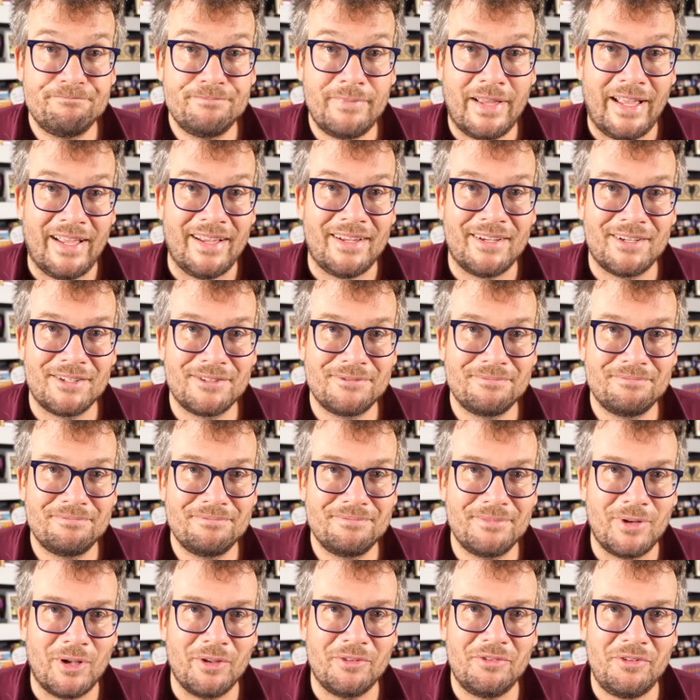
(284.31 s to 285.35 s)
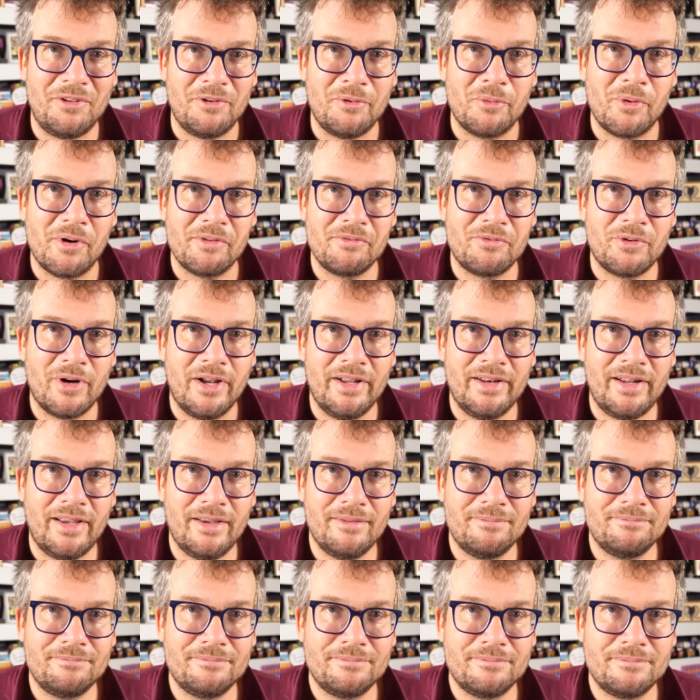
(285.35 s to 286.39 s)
Hank, I'll see you on Friday.